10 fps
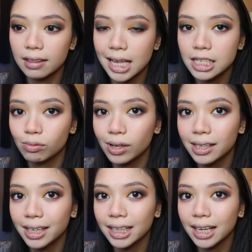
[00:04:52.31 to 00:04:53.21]
This
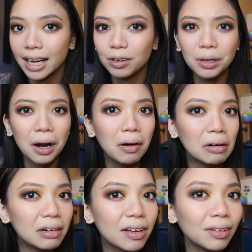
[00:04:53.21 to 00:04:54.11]
one, I don't
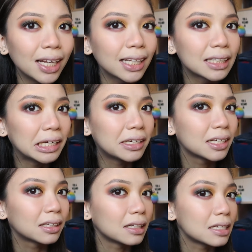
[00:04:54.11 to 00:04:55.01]
know, I feel like it
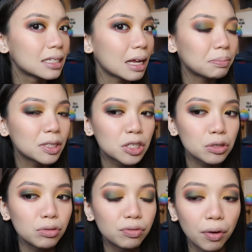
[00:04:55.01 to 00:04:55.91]
takes it a step
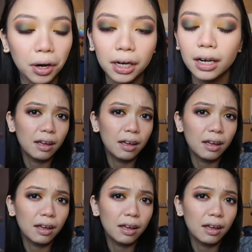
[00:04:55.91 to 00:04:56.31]
too far.